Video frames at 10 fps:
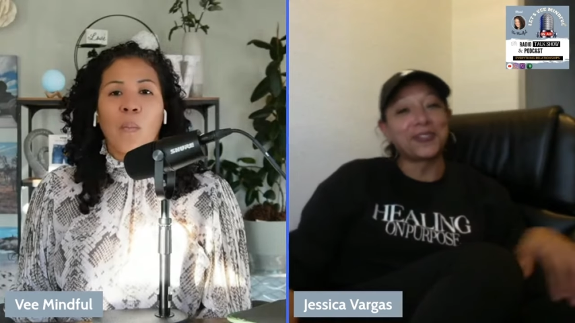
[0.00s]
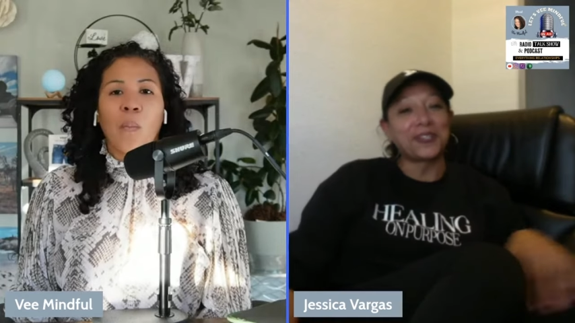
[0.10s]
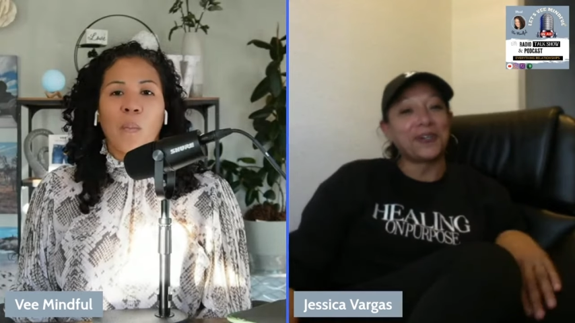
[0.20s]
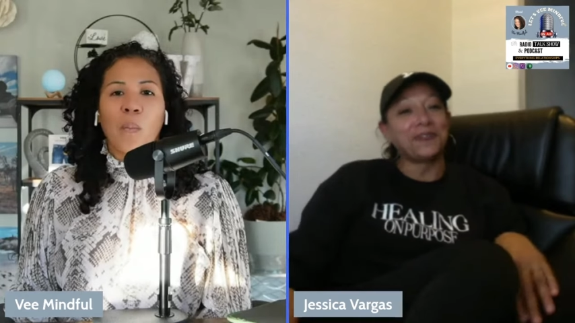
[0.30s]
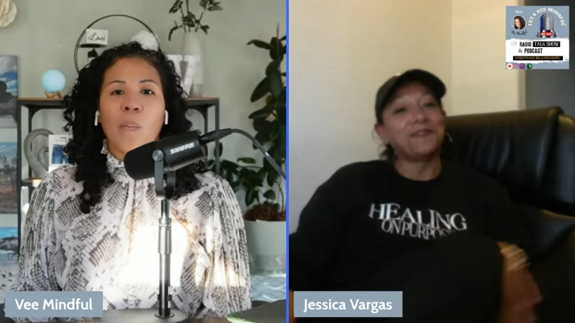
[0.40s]

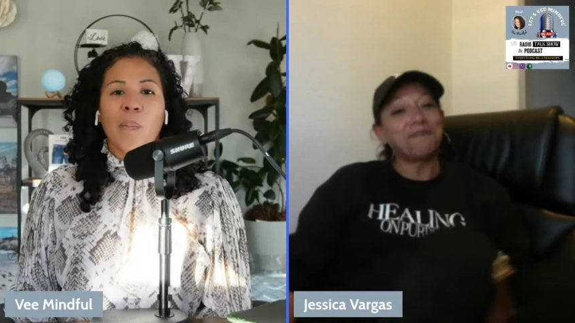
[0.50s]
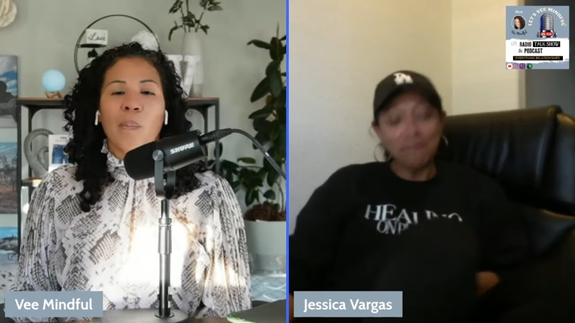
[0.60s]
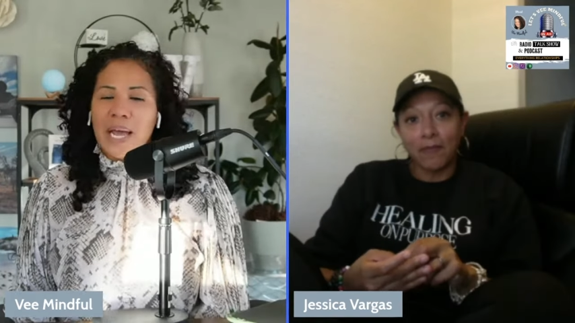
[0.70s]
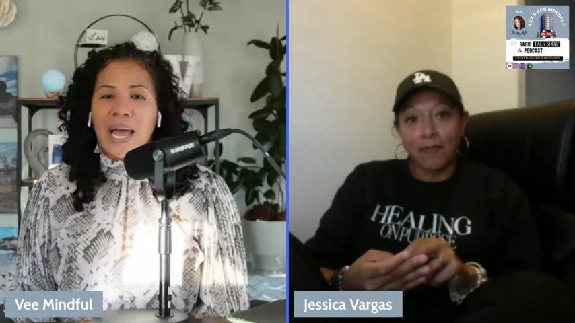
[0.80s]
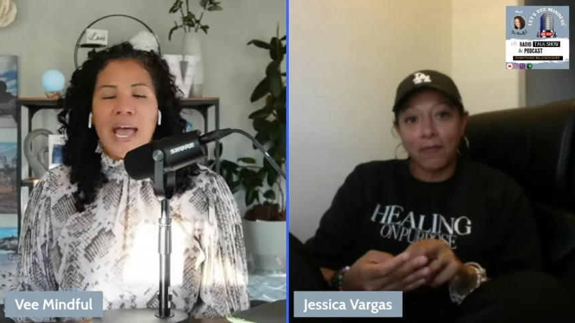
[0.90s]
Speaker 1: So
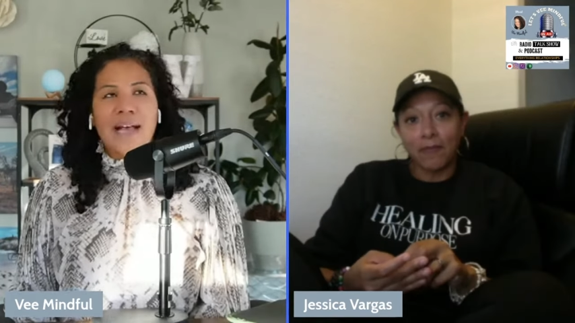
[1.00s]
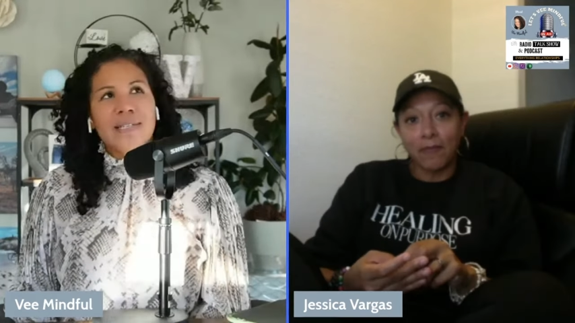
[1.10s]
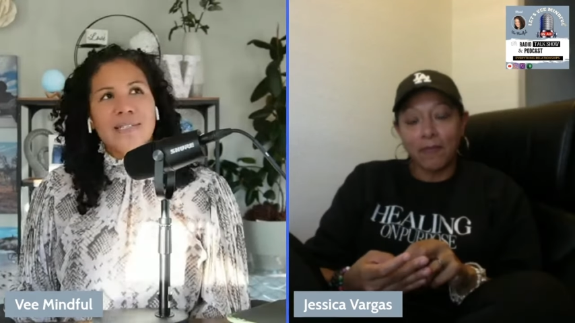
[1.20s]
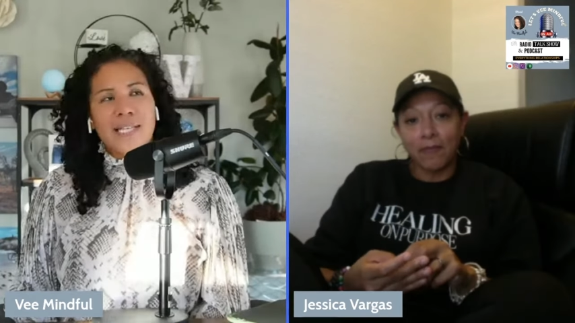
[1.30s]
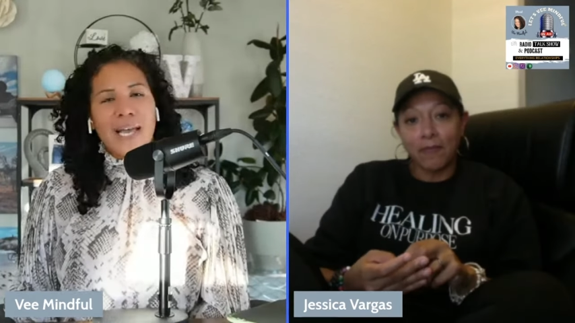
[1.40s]
as they
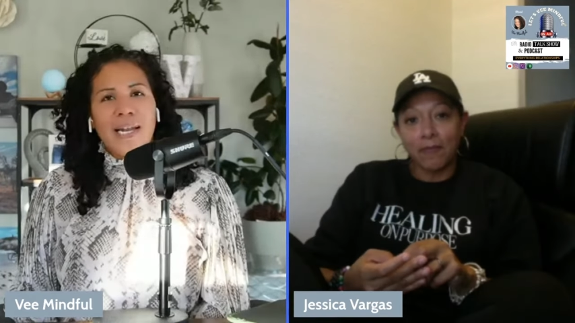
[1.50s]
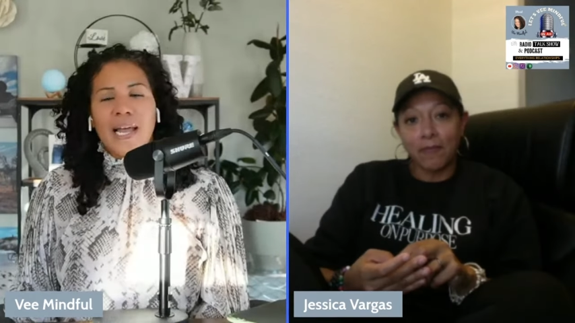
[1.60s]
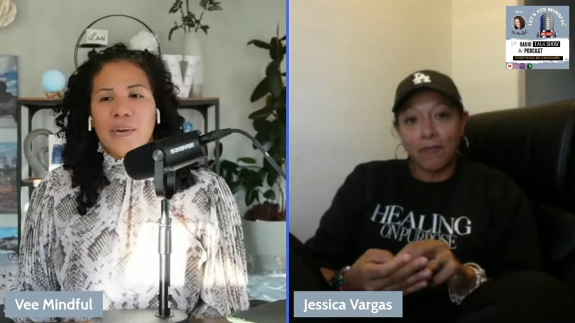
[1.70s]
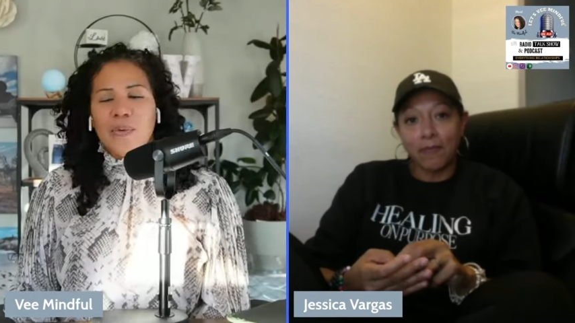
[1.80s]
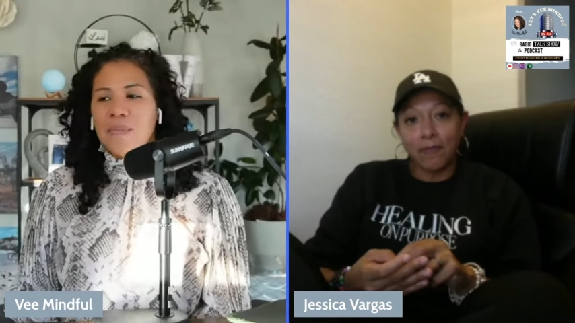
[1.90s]
say, like
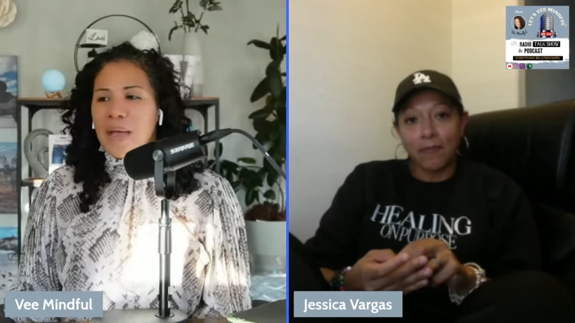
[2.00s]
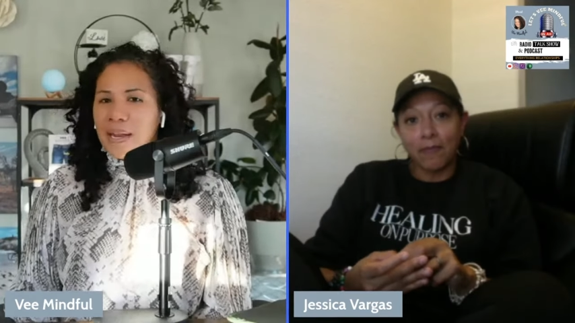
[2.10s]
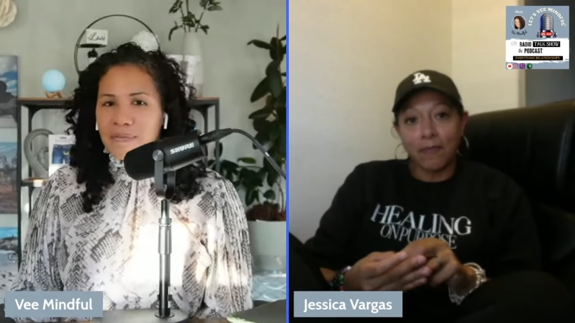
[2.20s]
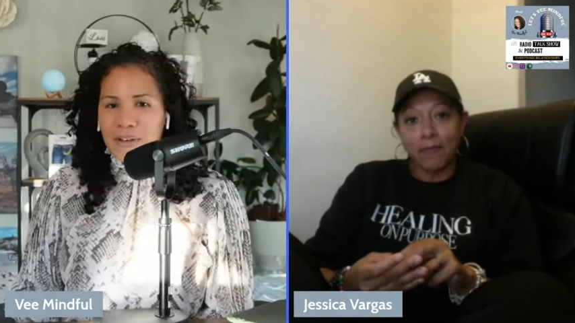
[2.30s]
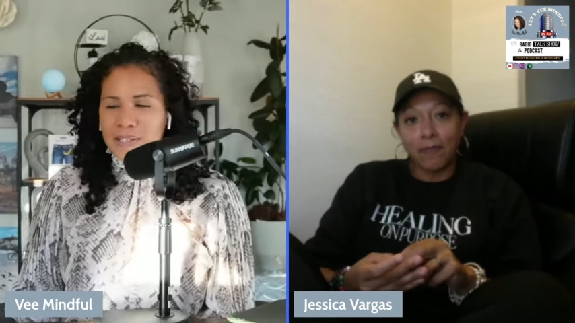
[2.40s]
when
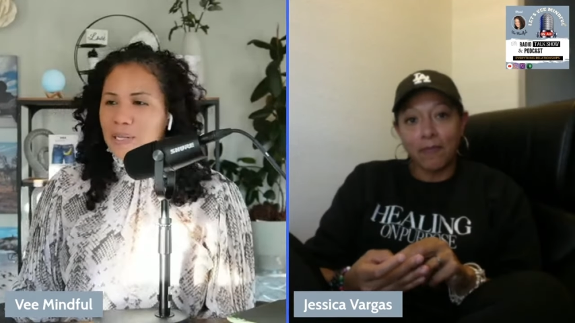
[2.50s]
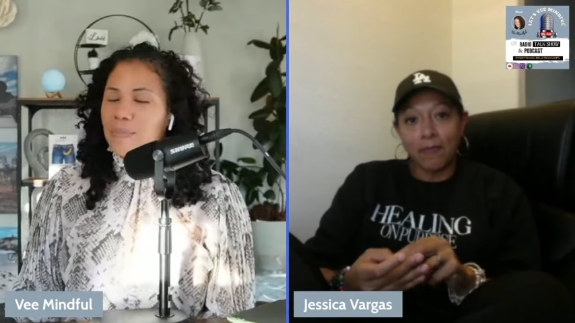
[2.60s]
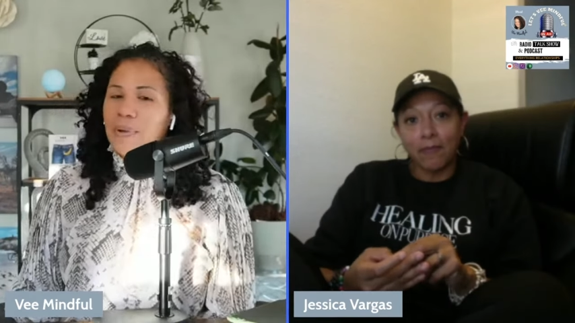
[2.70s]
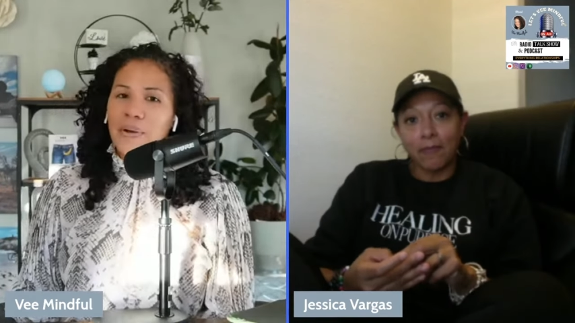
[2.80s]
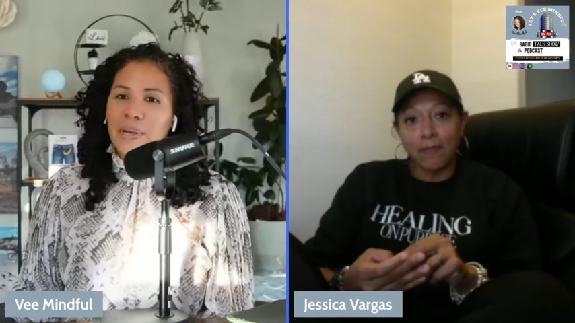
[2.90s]
manifesting,
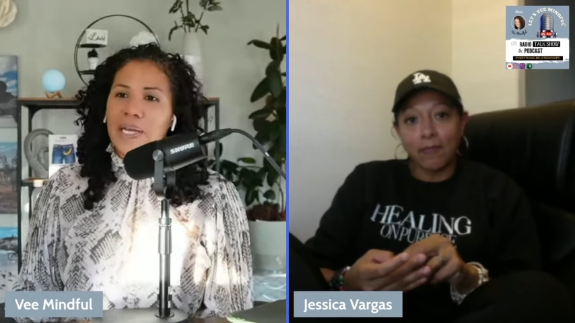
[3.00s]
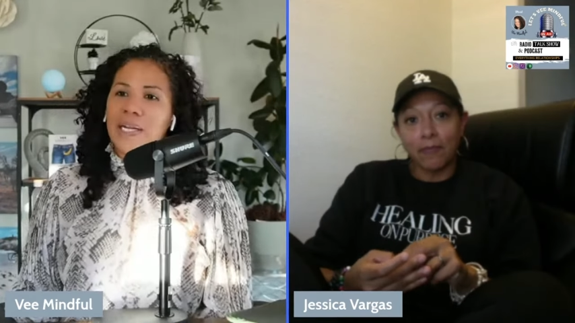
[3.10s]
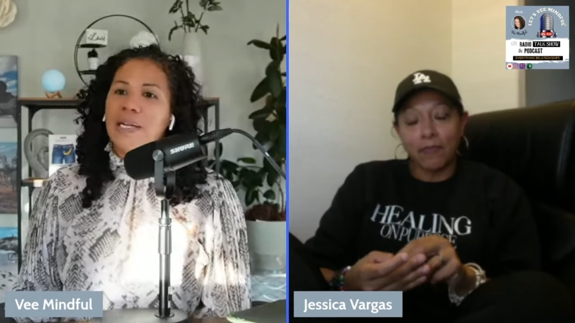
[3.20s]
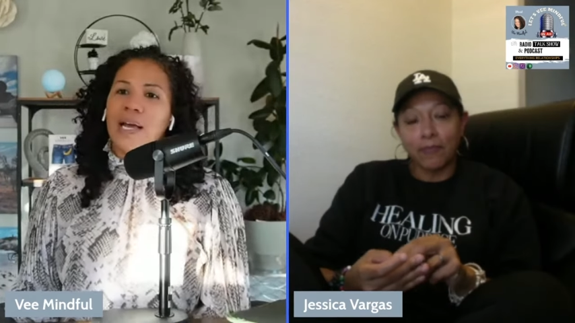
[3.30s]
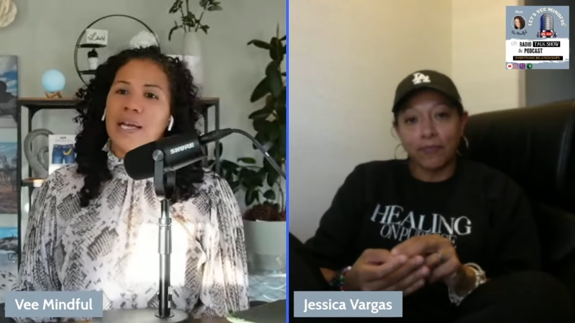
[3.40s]
period,
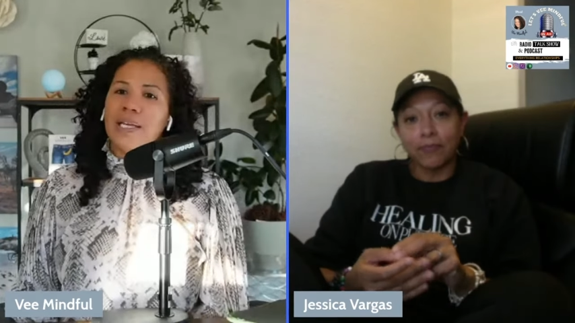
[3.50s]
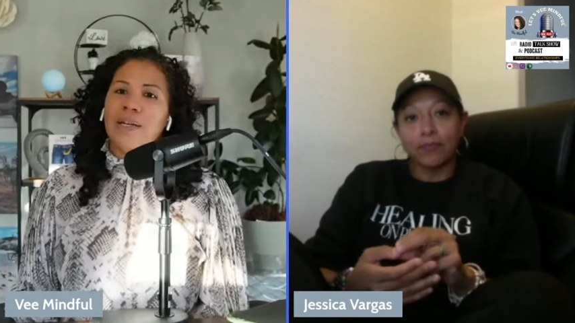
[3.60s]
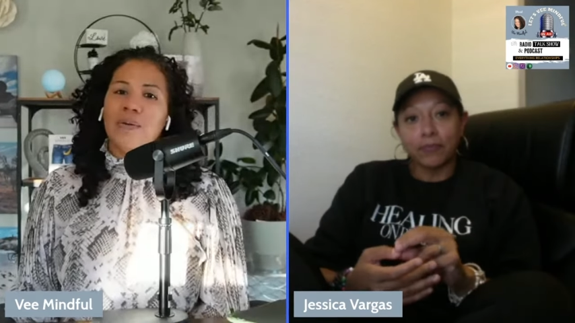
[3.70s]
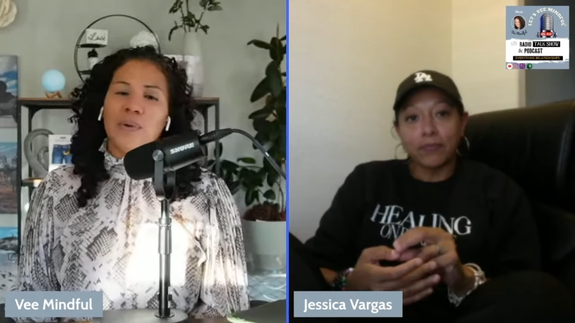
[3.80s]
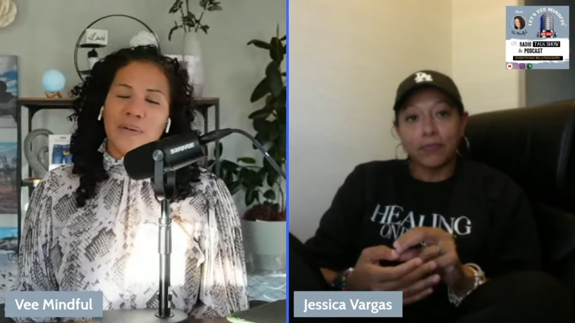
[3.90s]
like, you know,
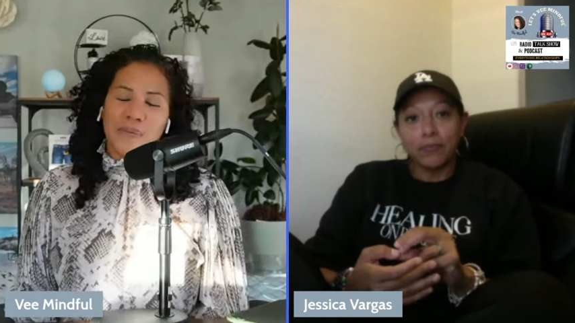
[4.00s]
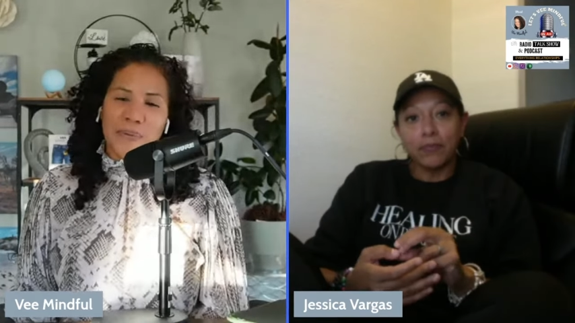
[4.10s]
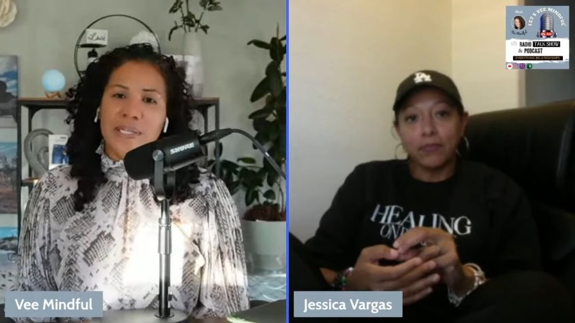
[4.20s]
we have to be